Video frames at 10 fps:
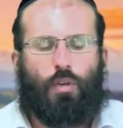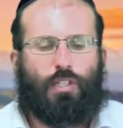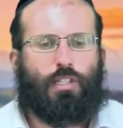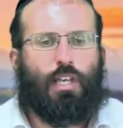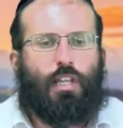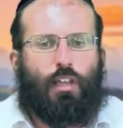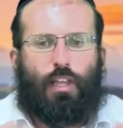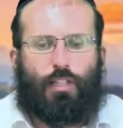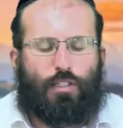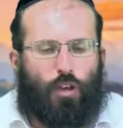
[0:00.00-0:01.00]
We see that
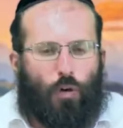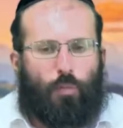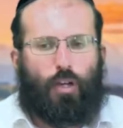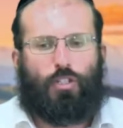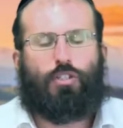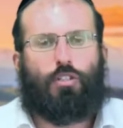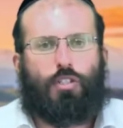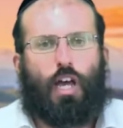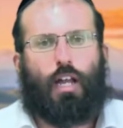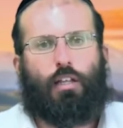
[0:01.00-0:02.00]
there's so much
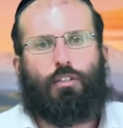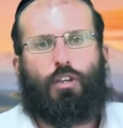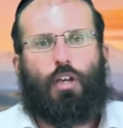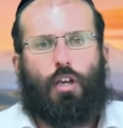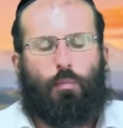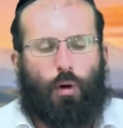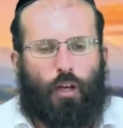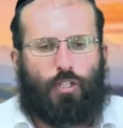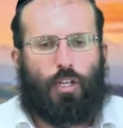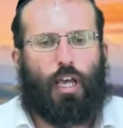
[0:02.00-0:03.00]
challenge in
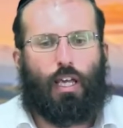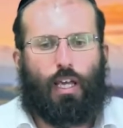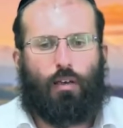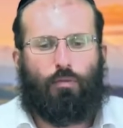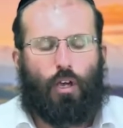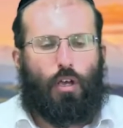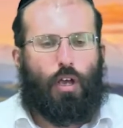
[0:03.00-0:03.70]
Parshas Akev.